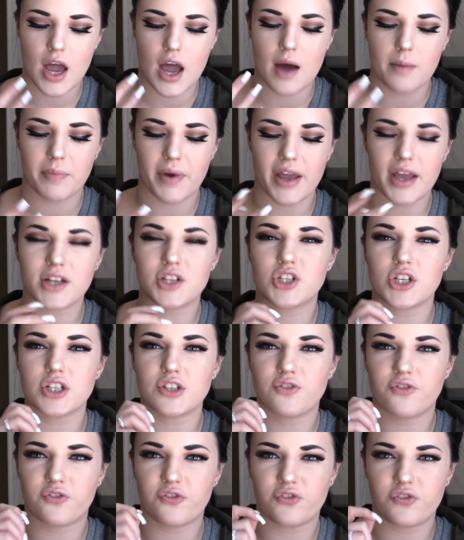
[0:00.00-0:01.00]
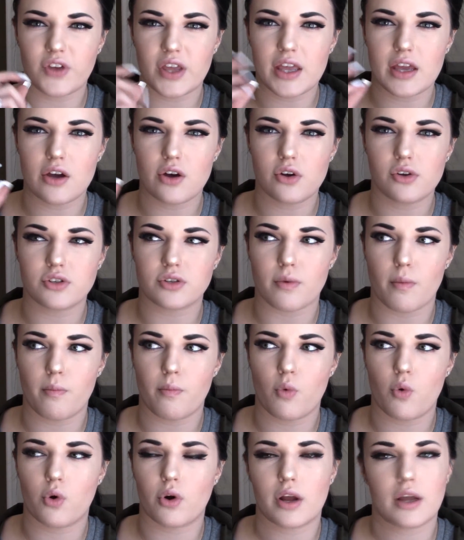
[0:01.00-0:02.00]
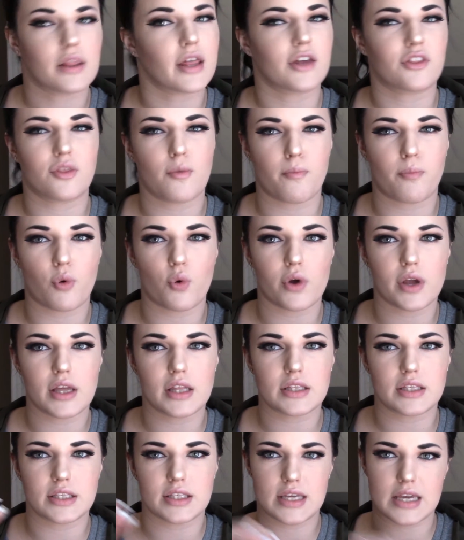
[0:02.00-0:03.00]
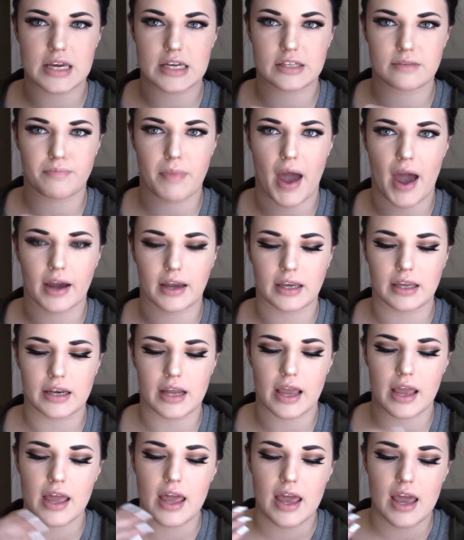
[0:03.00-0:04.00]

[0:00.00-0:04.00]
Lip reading: but it just feels more like the buoyancy is back in it.